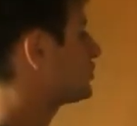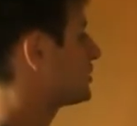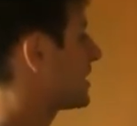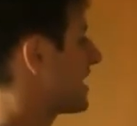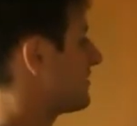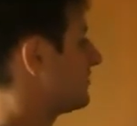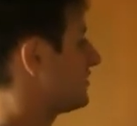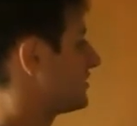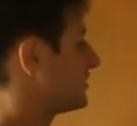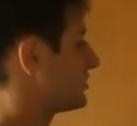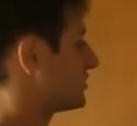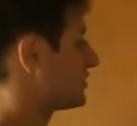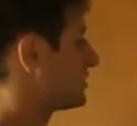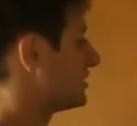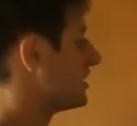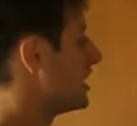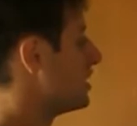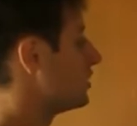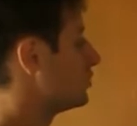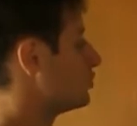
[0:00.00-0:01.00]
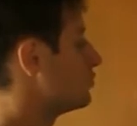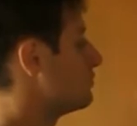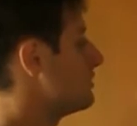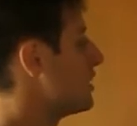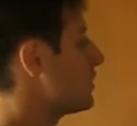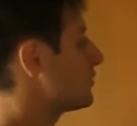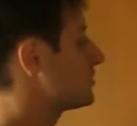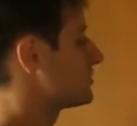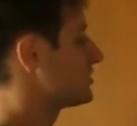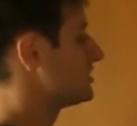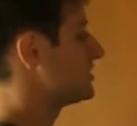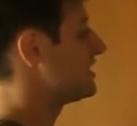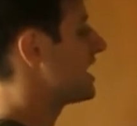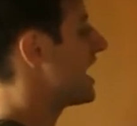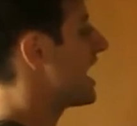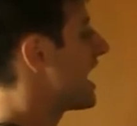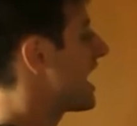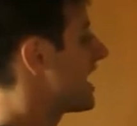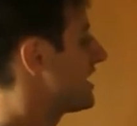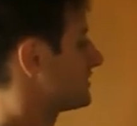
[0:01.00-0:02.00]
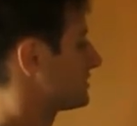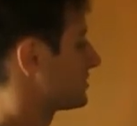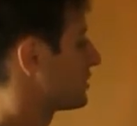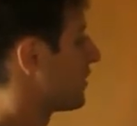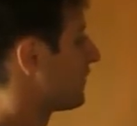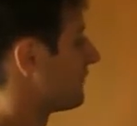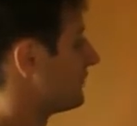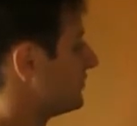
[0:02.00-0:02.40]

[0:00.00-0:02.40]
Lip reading: tendency to be oxidized of